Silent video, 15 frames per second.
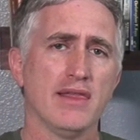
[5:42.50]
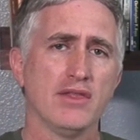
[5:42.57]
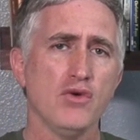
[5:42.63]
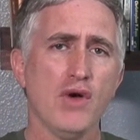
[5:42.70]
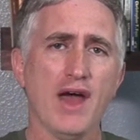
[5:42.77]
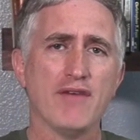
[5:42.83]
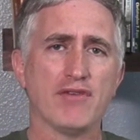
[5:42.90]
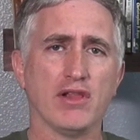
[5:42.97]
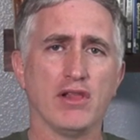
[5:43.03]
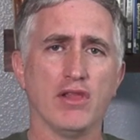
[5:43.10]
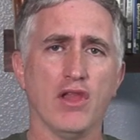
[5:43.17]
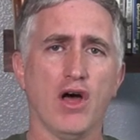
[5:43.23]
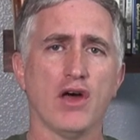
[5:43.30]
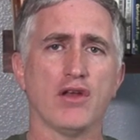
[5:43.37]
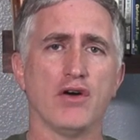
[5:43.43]
you have a
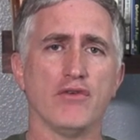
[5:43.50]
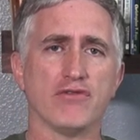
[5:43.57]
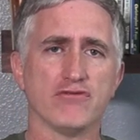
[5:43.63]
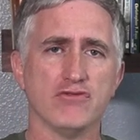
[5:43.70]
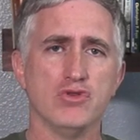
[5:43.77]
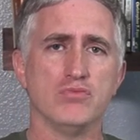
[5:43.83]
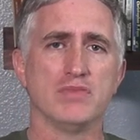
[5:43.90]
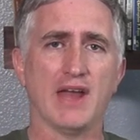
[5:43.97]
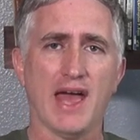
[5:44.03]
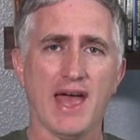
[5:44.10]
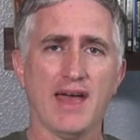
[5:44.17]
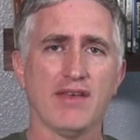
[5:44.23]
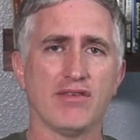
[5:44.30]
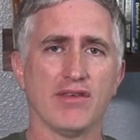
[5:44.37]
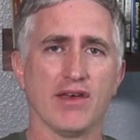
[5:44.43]
lot of room to
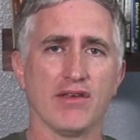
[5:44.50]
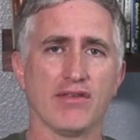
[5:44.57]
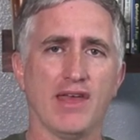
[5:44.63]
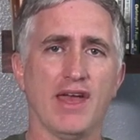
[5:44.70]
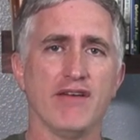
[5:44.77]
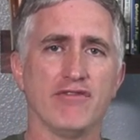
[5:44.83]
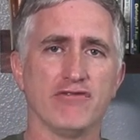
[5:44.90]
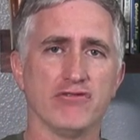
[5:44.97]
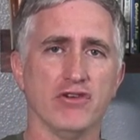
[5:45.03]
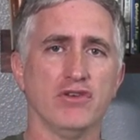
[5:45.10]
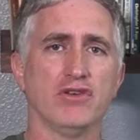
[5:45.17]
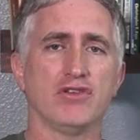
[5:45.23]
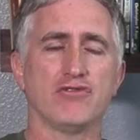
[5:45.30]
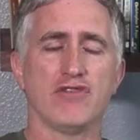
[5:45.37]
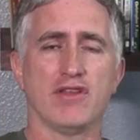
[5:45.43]
access a
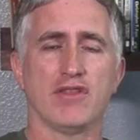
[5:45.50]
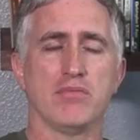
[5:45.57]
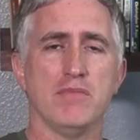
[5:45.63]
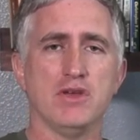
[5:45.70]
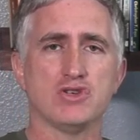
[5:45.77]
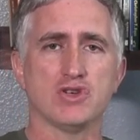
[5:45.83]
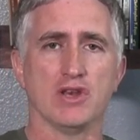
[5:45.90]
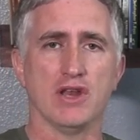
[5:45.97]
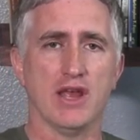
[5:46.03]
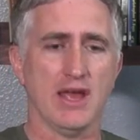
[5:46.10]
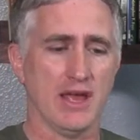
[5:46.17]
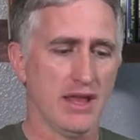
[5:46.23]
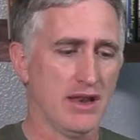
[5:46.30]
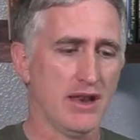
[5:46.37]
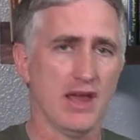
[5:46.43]
front transmission
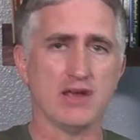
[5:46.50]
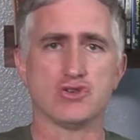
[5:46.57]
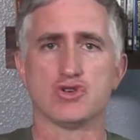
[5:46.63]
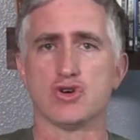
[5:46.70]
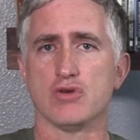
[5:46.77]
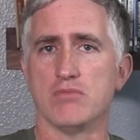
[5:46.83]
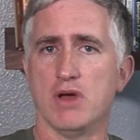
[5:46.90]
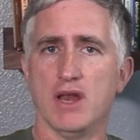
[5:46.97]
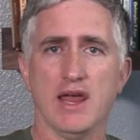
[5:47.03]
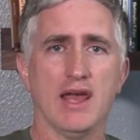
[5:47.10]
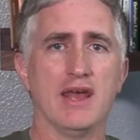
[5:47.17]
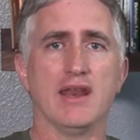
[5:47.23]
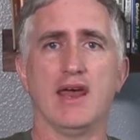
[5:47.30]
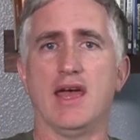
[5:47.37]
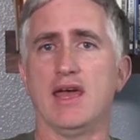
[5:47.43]
in a Sherman,
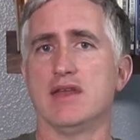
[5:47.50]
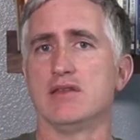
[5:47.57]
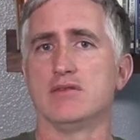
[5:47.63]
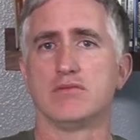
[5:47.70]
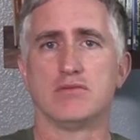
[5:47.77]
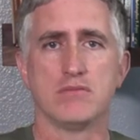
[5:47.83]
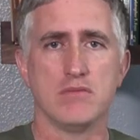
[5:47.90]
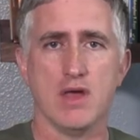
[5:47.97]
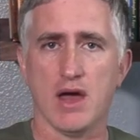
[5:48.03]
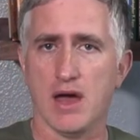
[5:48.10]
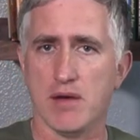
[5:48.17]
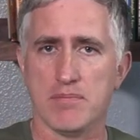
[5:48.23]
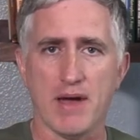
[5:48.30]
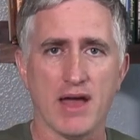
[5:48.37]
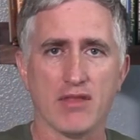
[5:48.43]
in a
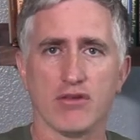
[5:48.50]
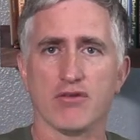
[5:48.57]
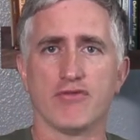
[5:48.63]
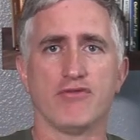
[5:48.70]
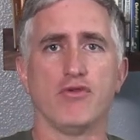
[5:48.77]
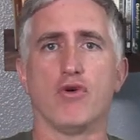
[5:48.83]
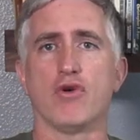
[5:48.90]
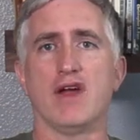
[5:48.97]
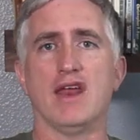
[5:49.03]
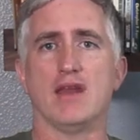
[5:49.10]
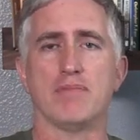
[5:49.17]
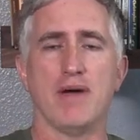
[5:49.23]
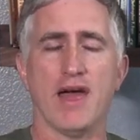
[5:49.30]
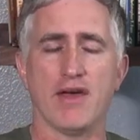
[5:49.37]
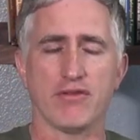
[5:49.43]
uh, Panzer IV, in
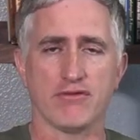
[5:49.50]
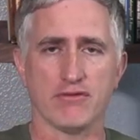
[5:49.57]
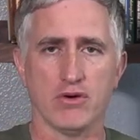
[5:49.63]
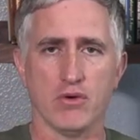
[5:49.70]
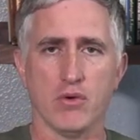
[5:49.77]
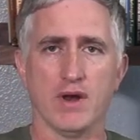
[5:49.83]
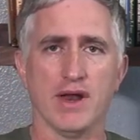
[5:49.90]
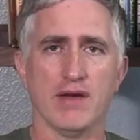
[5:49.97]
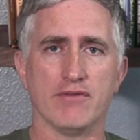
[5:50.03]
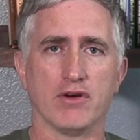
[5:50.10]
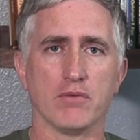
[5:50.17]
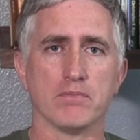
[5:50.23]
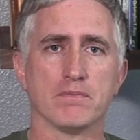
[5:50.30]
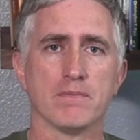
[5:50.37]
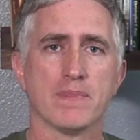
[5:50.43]
a Panther or
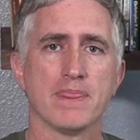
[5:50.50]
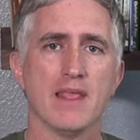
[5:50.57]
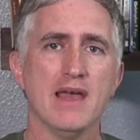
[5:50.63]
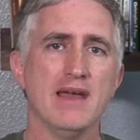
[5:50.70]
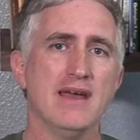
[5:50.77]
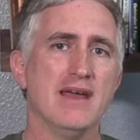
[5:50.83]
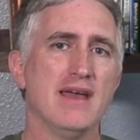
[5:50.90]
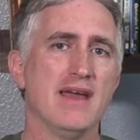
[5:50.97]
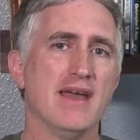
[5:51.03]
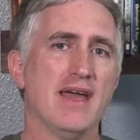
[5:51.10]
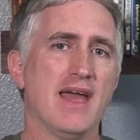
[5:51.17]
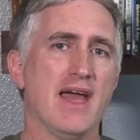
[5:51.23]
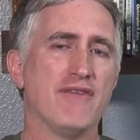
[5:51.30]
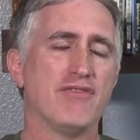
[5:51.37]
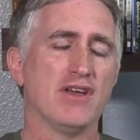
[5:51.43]
whatever.
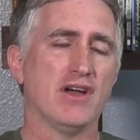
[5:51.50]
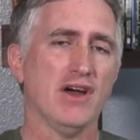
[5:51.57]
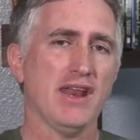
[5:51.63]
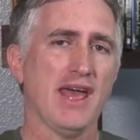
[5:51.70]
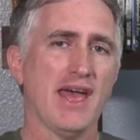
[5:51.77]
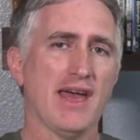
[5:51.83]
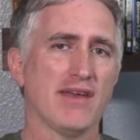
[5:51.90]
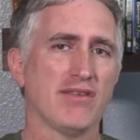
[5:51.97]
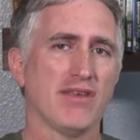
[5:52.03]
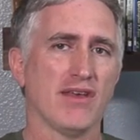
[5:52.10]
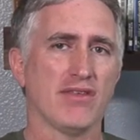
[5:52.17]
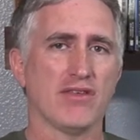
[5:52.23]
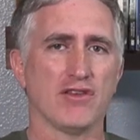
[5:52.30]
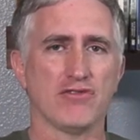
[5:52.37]
If you got to access a